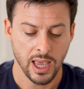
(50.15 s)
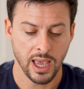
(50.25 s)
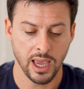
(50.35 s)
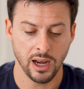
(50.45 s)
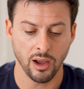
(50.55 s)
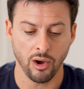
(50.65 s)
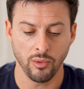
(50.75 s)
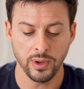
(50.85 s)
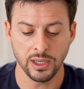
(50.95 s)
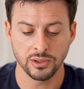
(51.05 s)
And
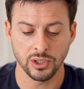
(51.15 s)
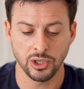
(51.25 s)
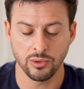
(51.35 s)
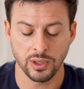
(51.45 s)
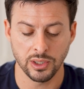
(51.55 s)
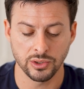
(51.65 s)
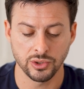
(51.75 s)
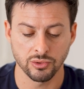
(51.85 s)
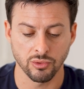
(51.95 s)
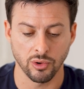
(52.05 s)
all we need to do is
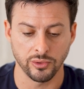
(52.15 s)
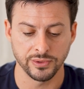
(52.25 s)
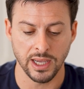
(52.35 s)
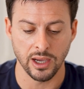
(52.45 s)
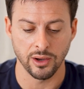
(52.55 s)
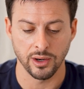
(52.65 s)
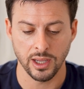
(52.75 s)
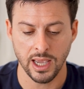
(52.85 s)
scroll down.